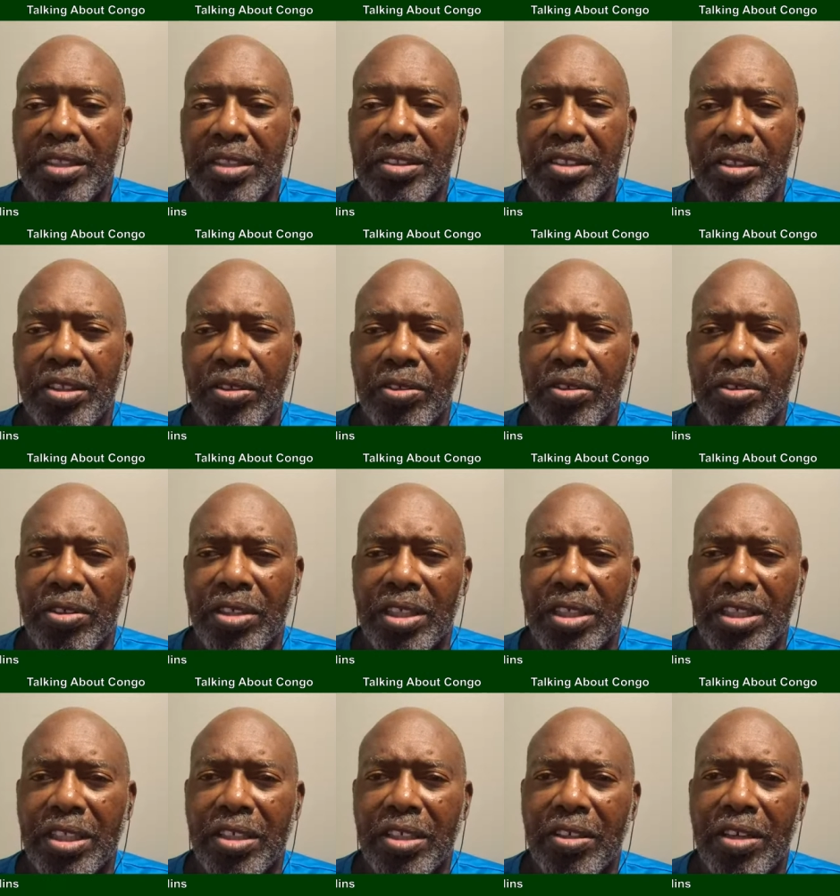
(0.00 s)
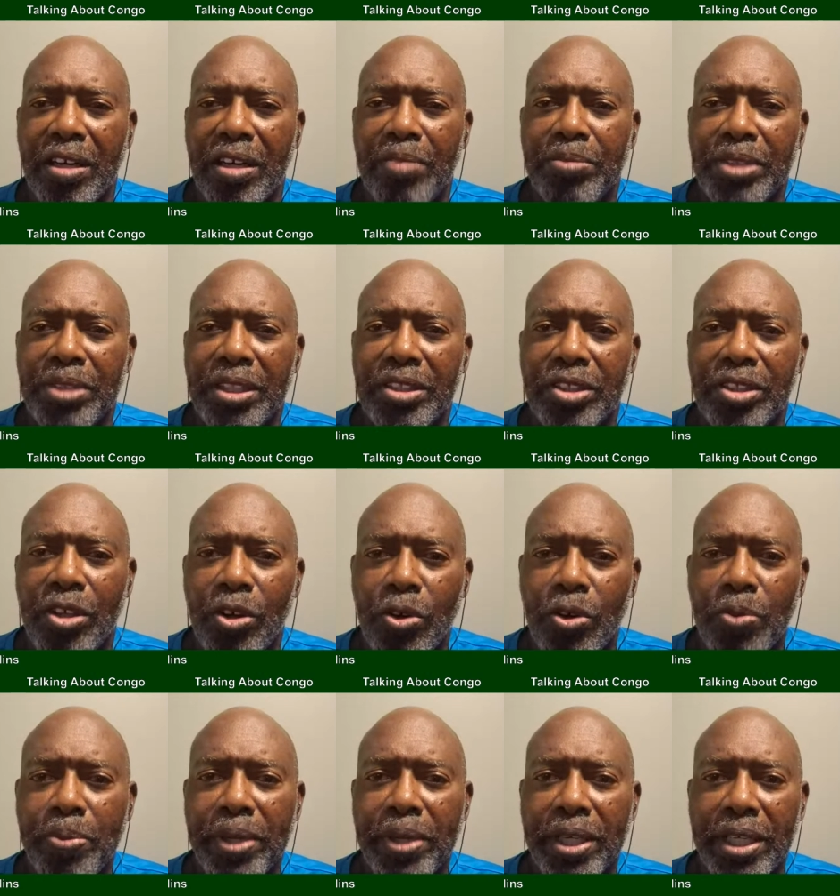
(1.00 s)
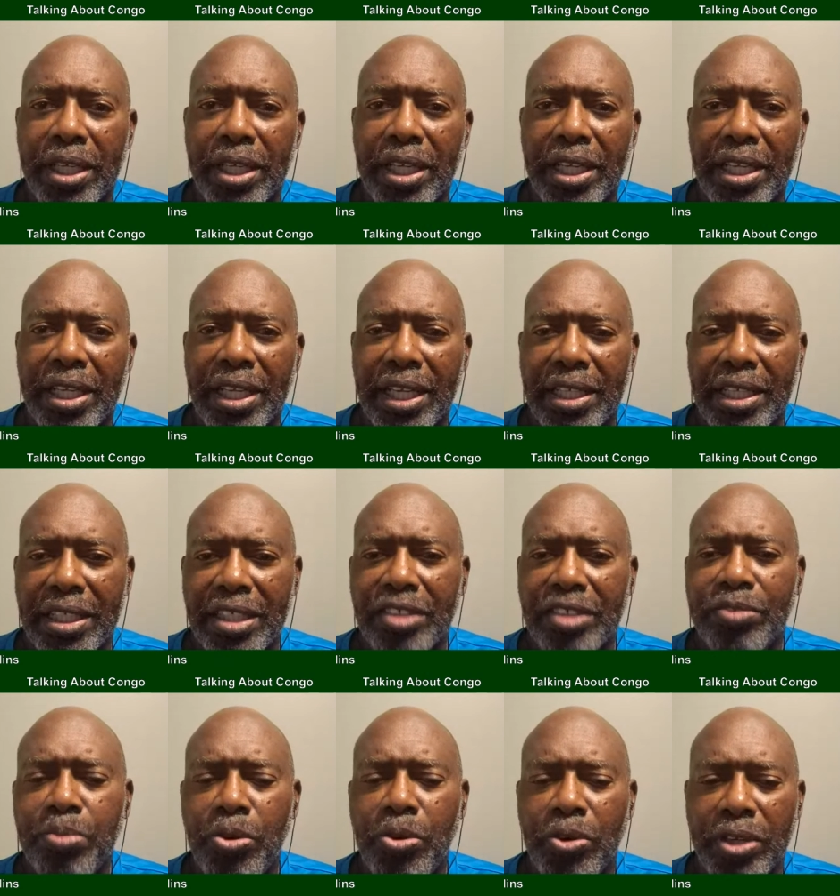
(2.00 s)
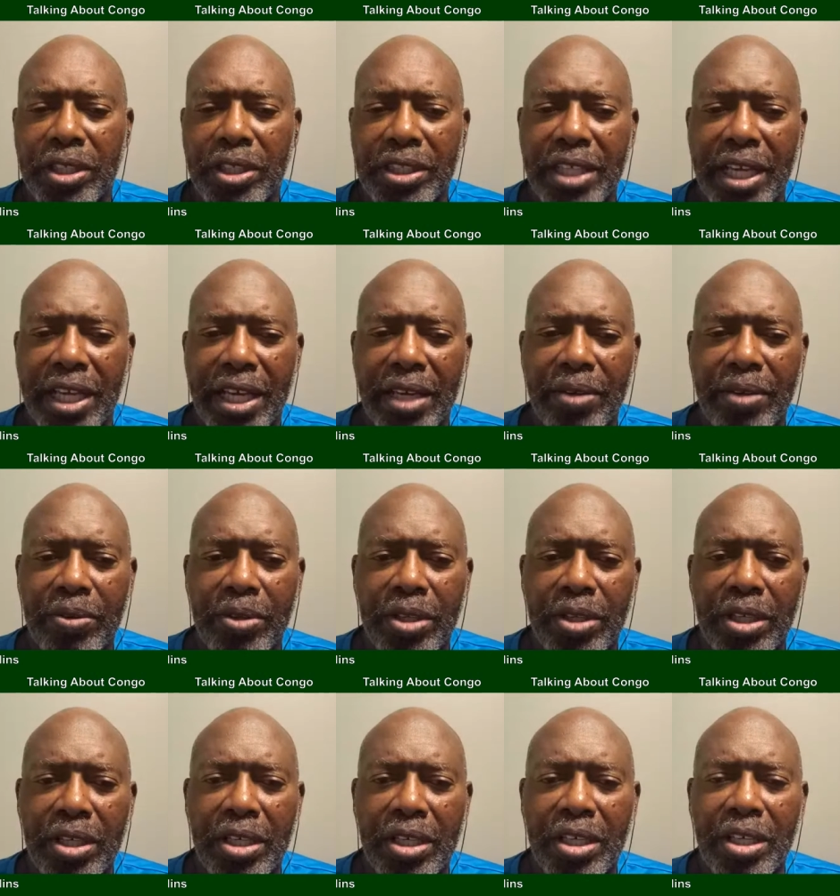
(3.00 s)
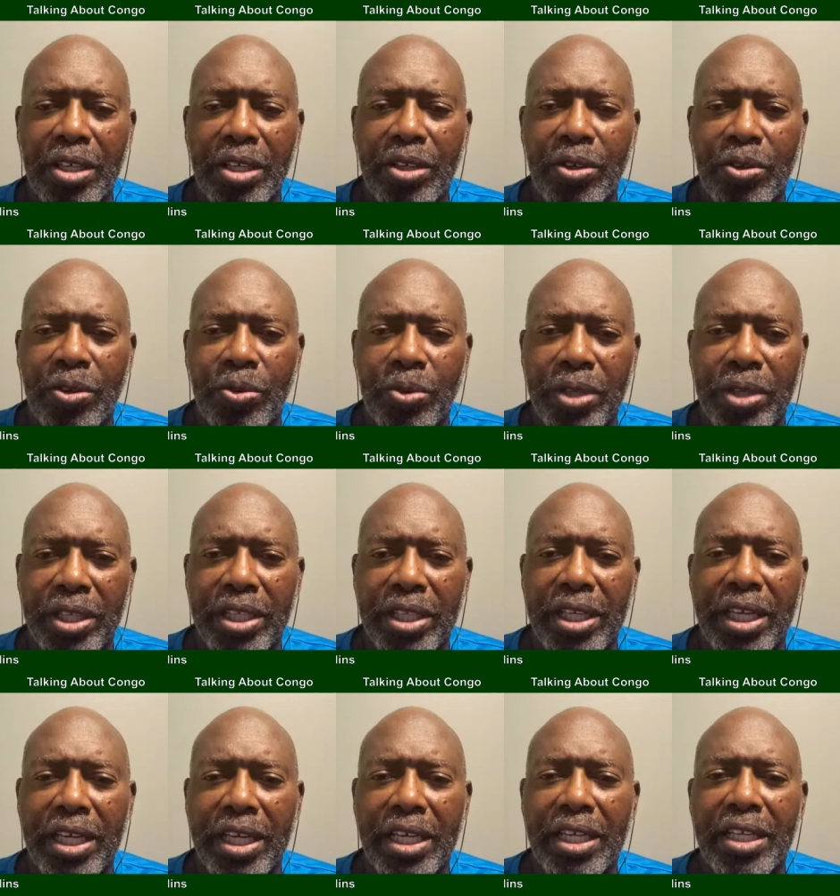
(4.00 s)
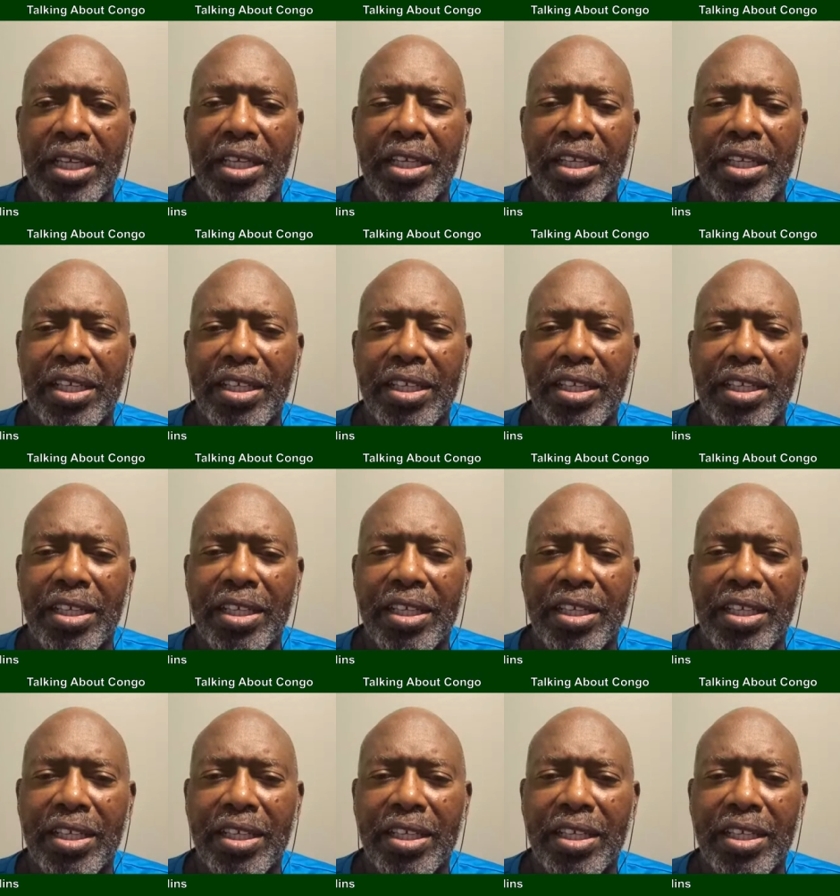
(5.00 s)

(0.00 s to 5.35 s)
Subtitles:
So, I'm just hoping at this point in time when they